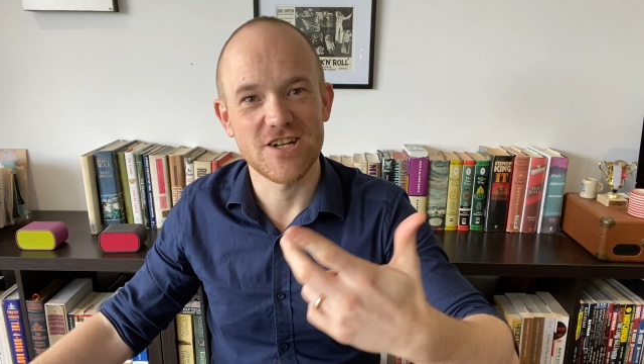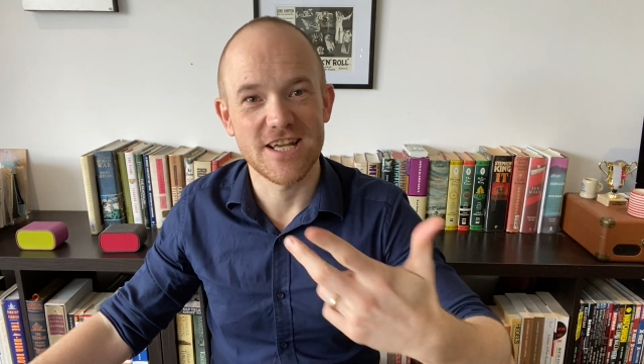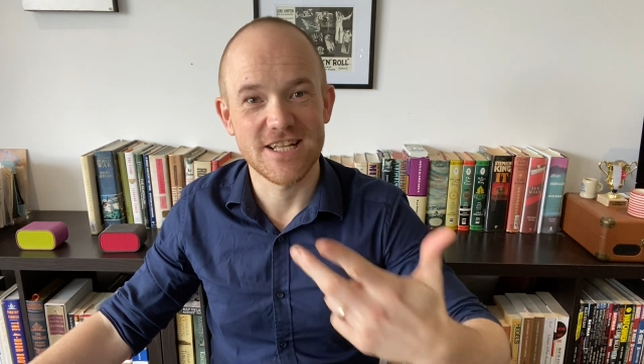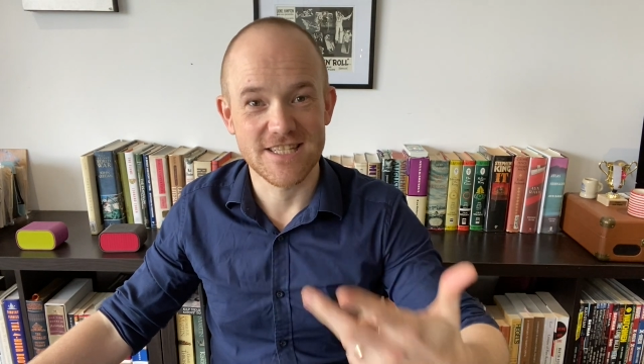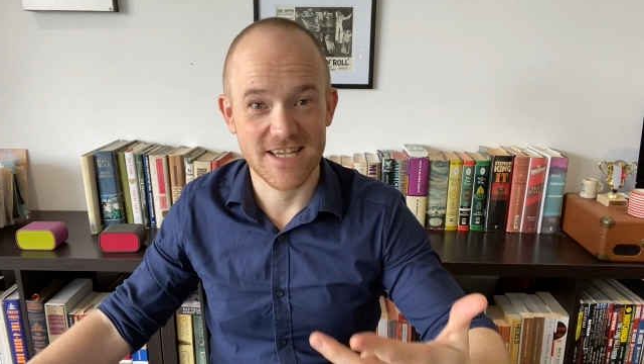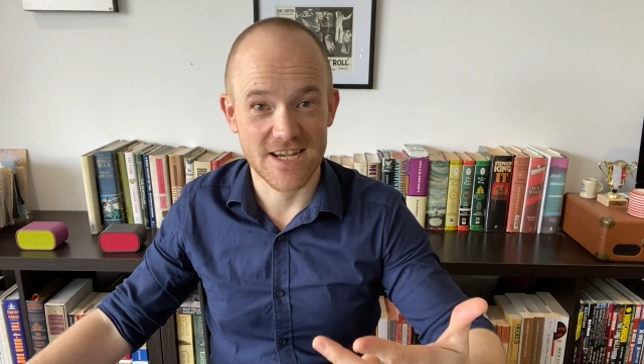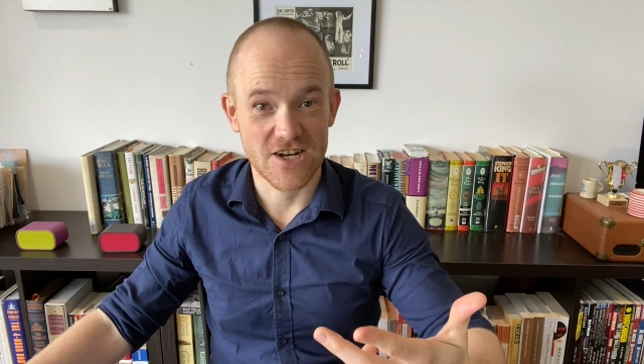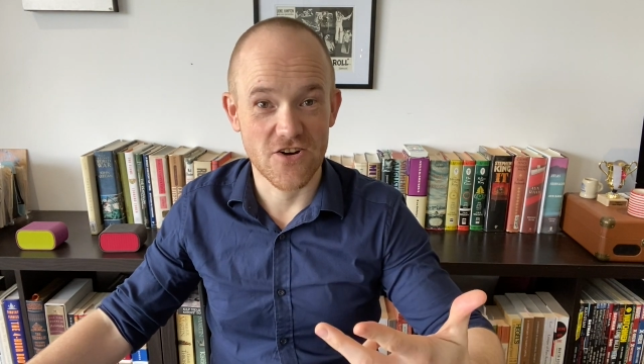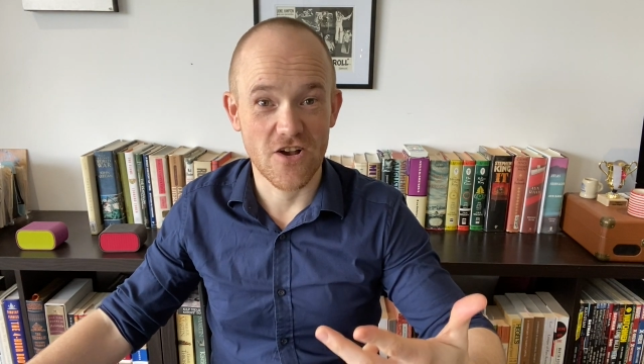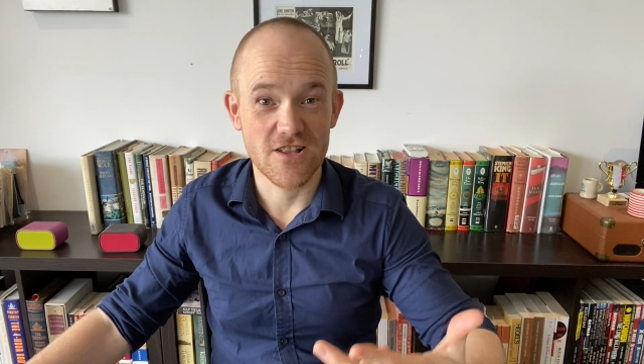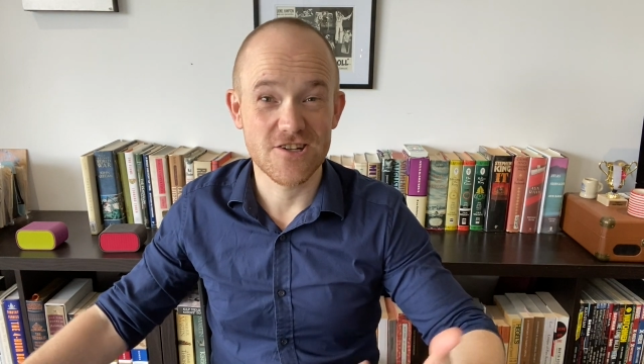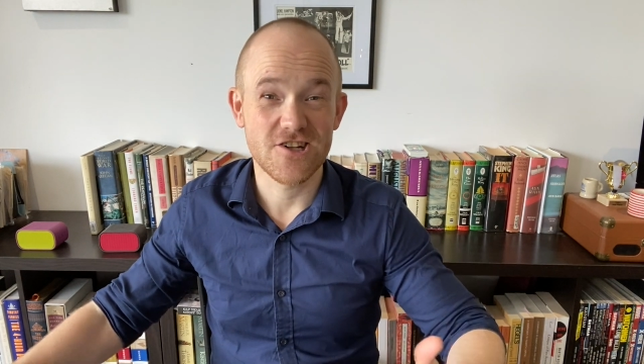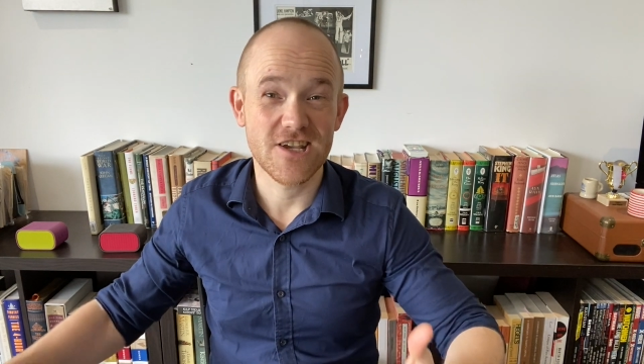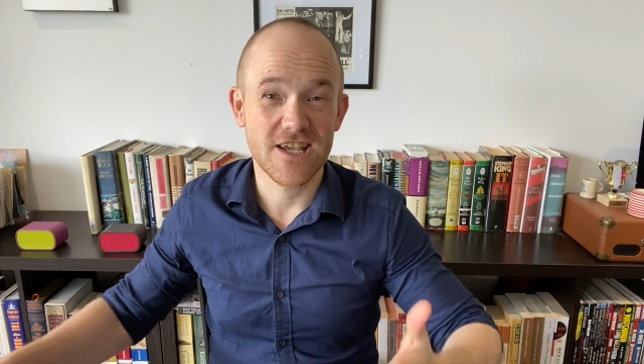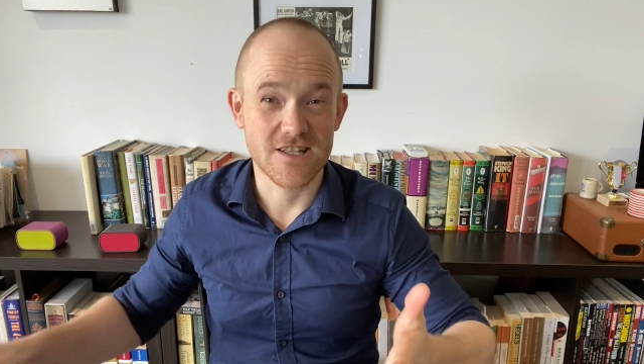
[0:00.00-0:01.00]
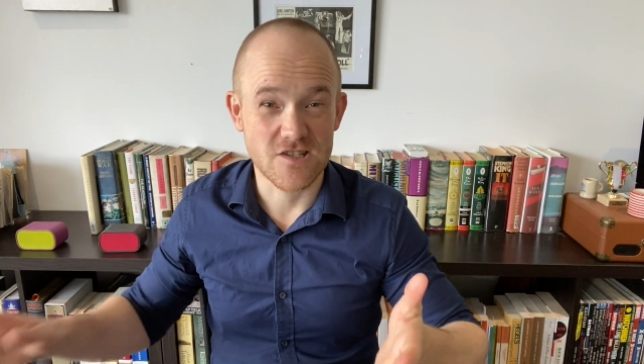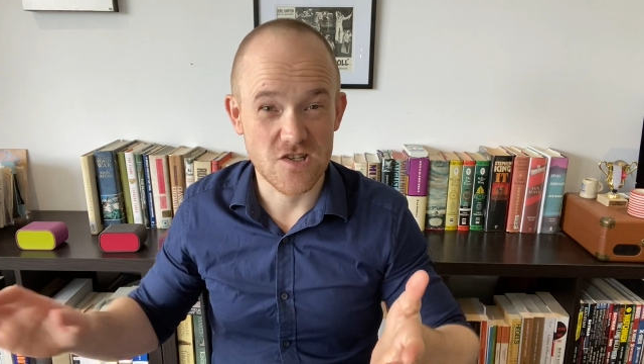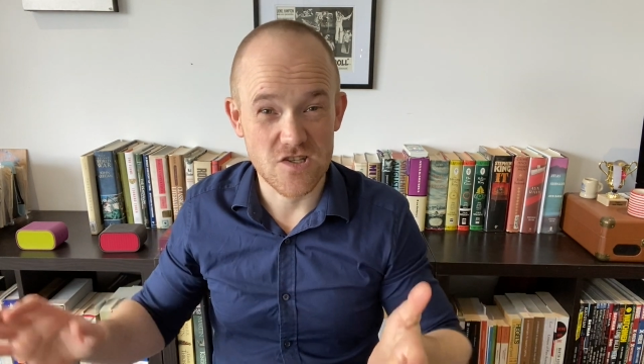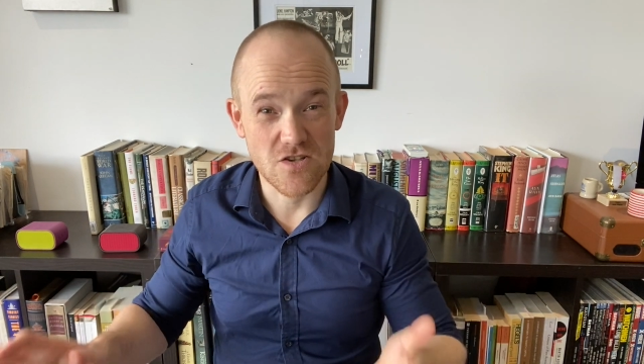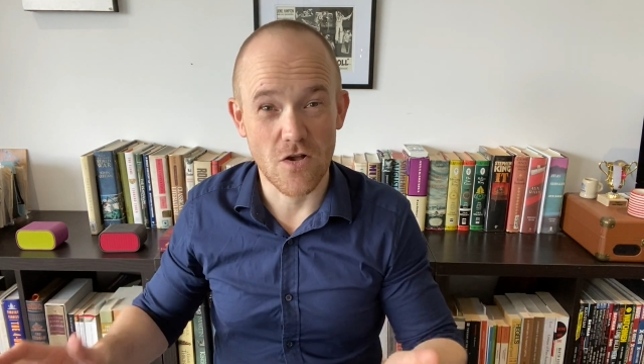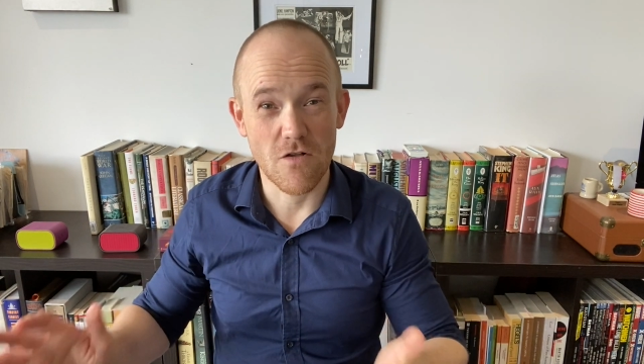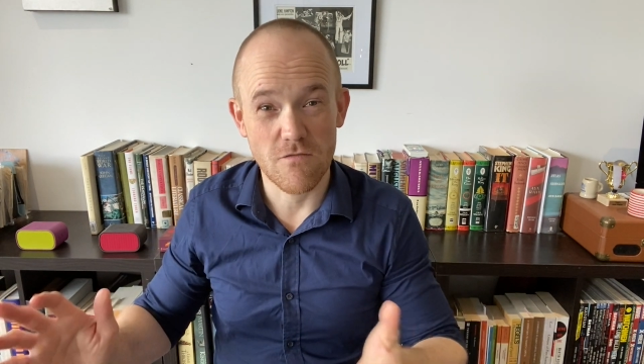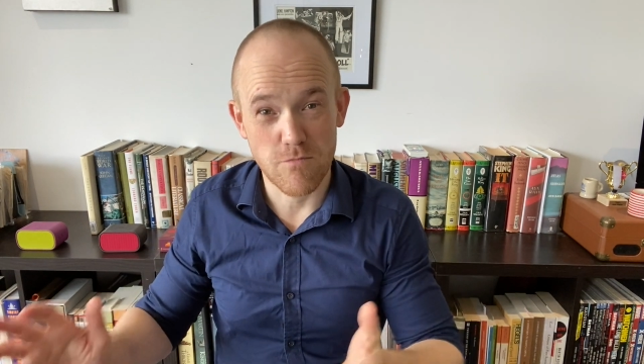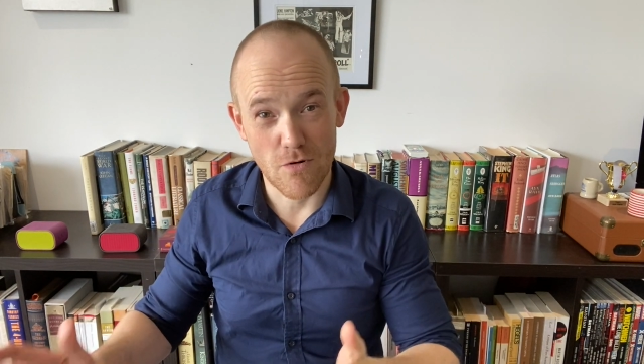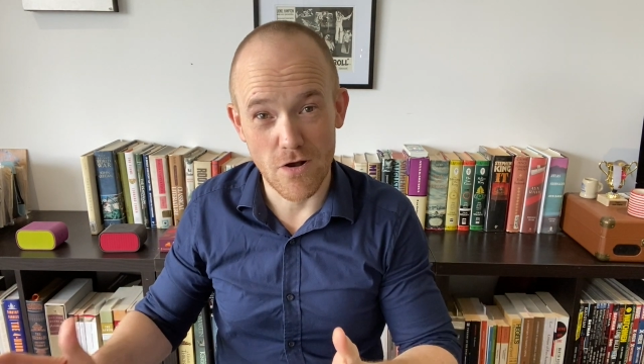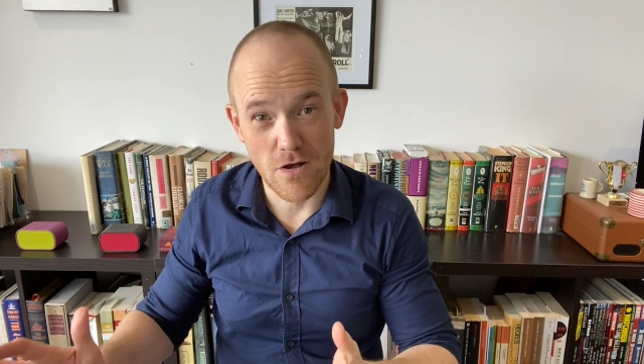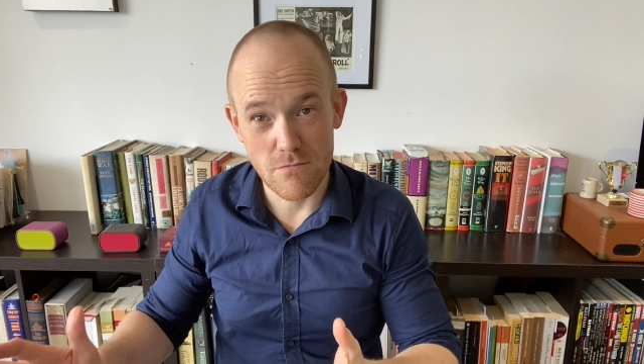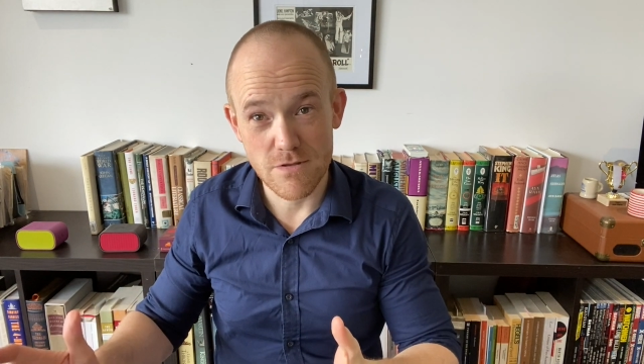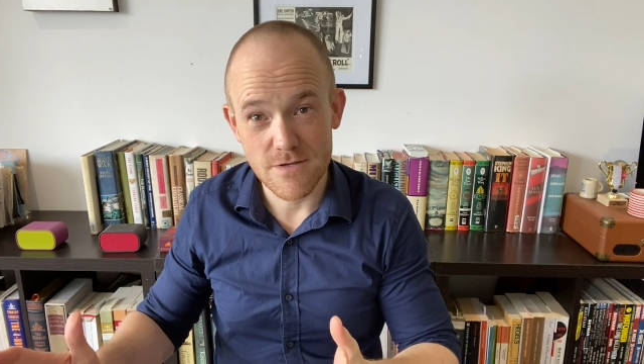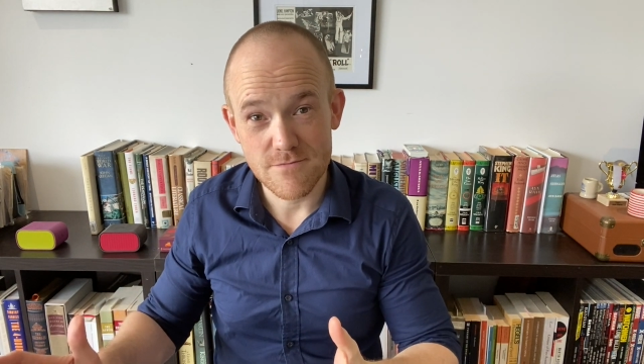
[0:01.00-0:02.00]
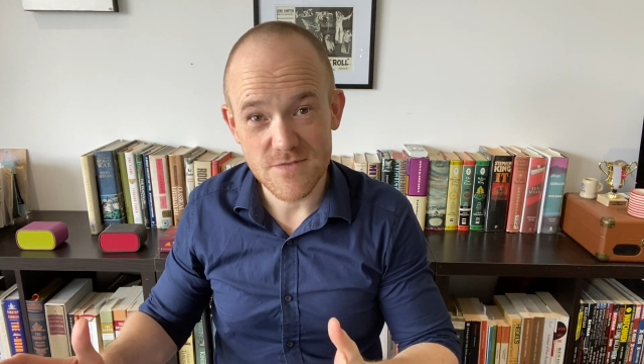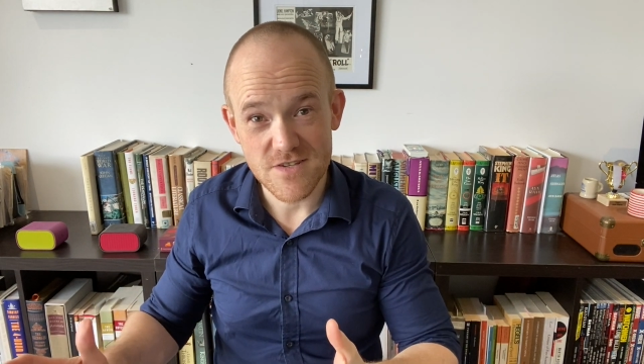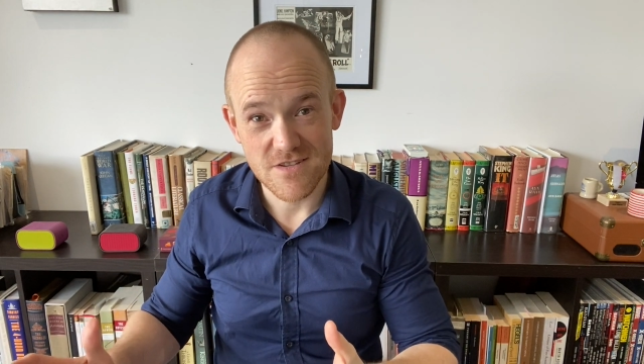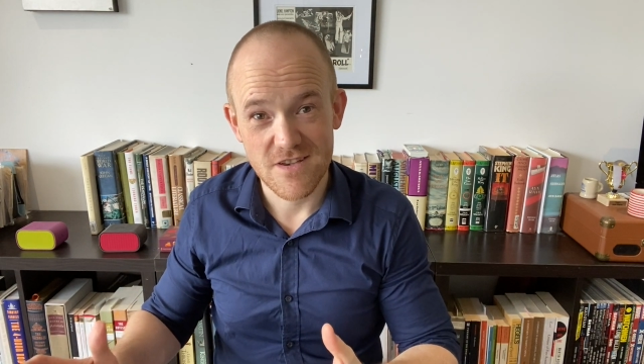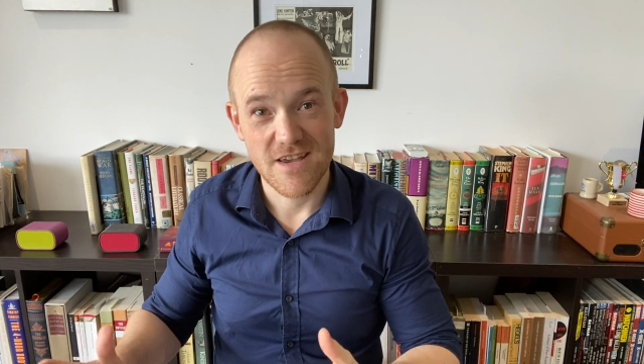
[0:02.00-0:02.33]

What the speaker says: and technology can solve problems,